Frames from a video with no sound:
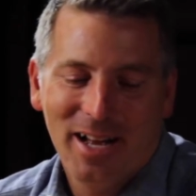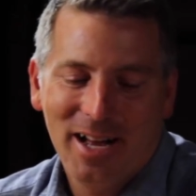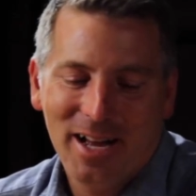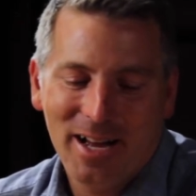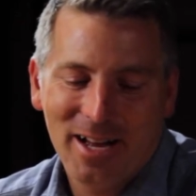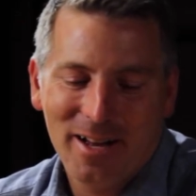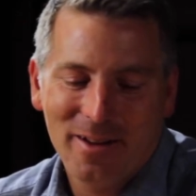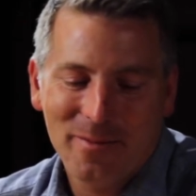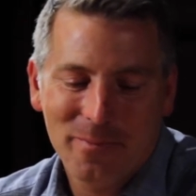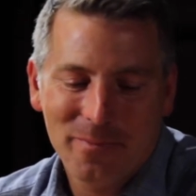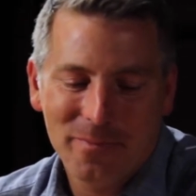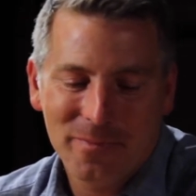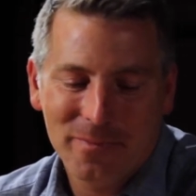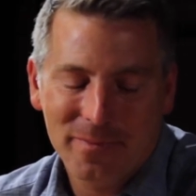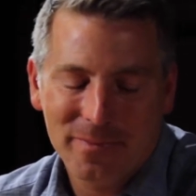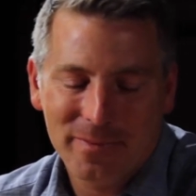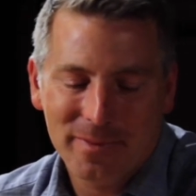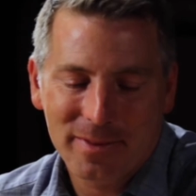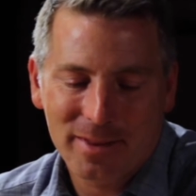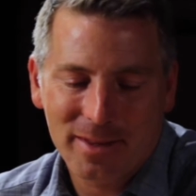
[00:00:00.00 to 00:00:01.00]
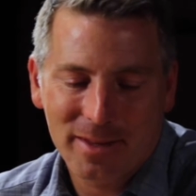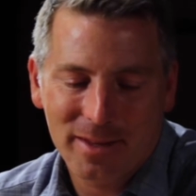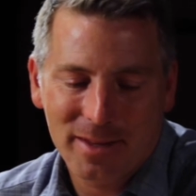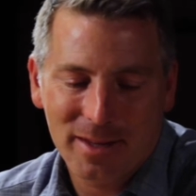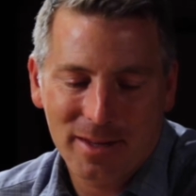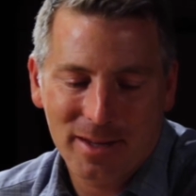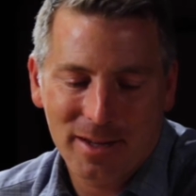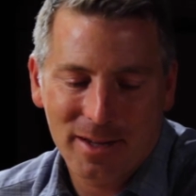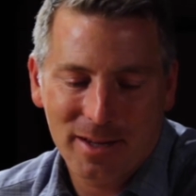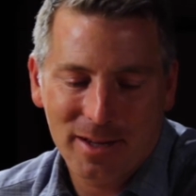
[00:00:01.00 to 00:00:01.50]
Um
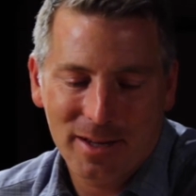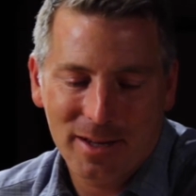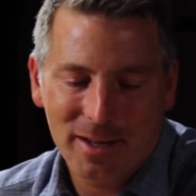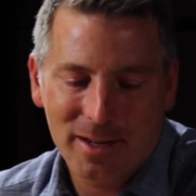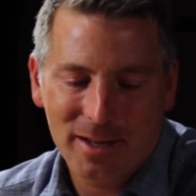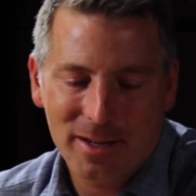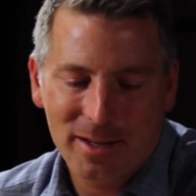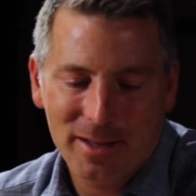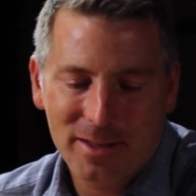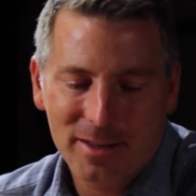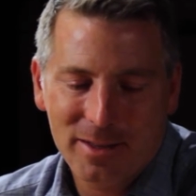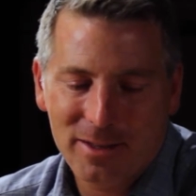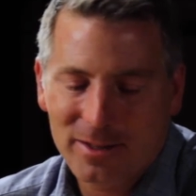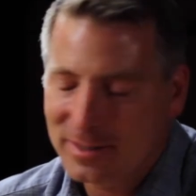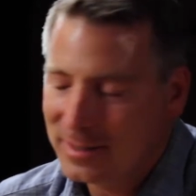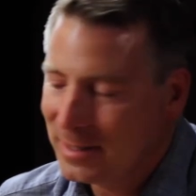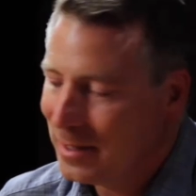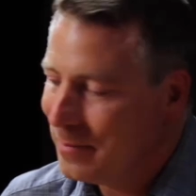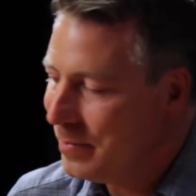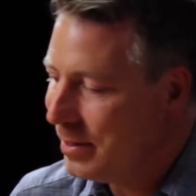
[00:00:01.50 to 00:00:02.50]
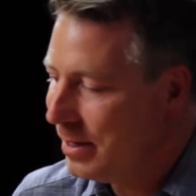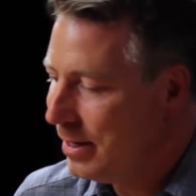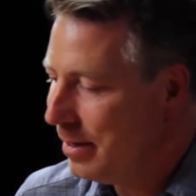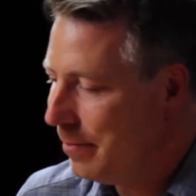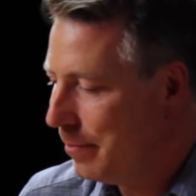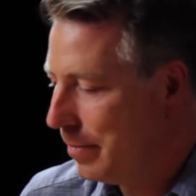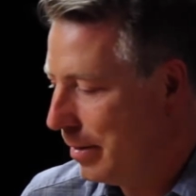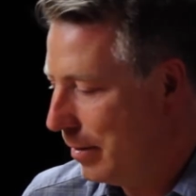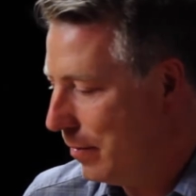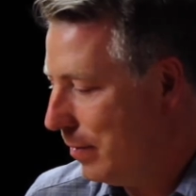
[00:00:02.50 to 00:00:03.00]
there's something
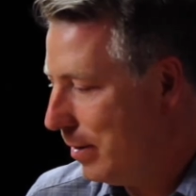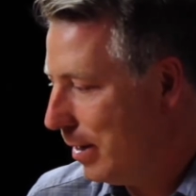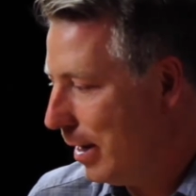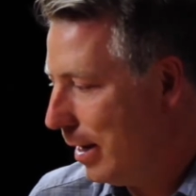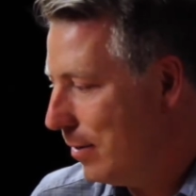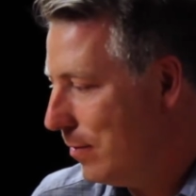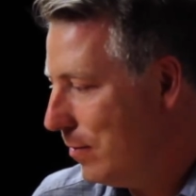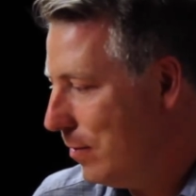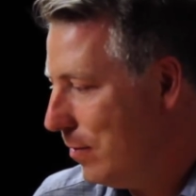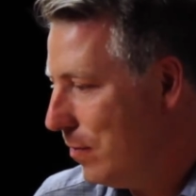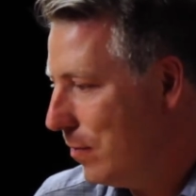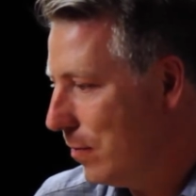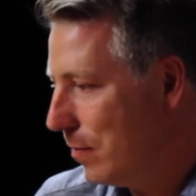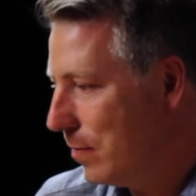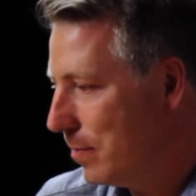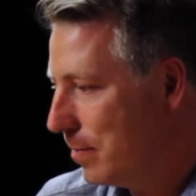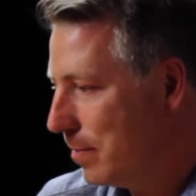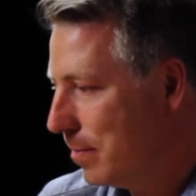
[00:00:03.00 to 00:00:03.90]
about, I don't know.